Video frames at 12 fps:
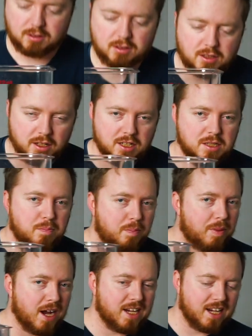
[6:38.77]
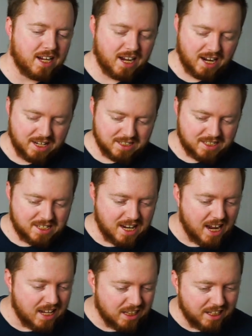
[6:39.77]
So this bucket has
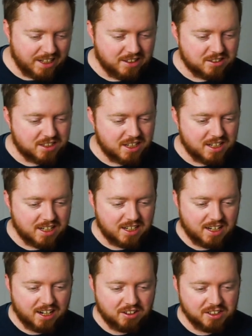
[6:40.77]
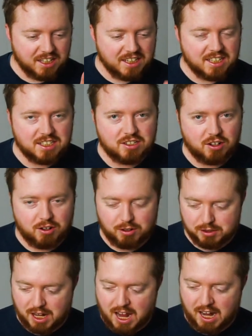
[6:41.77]
10 liters in it. I only need this to
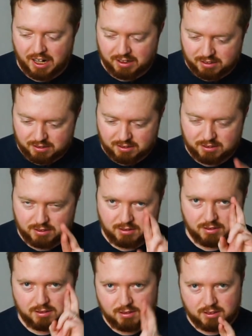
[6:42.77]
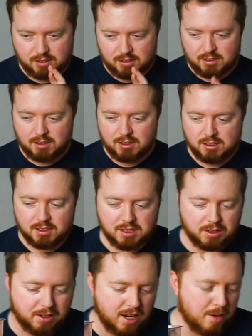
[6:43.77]
hold 8.
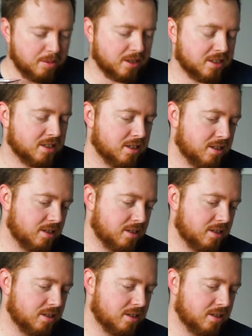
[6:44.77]
See what happens.